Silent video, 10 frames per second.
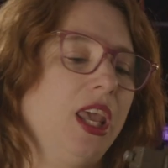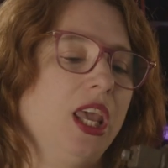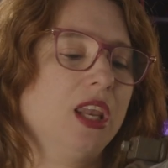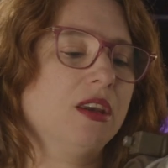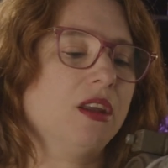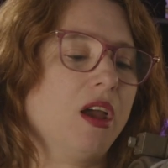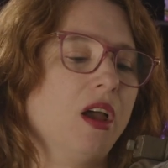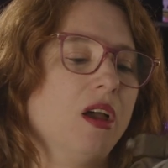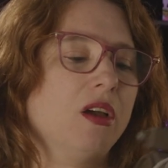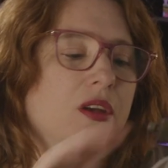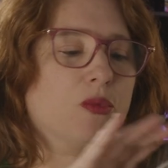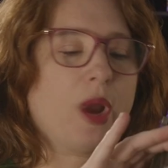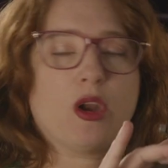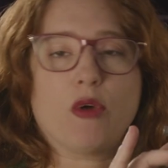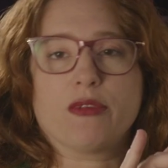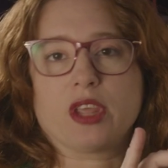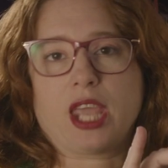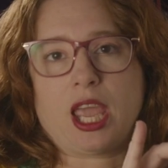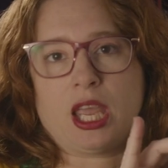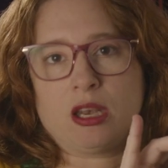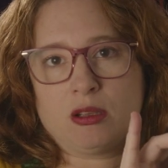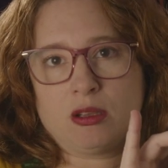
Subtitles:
in right over the gate,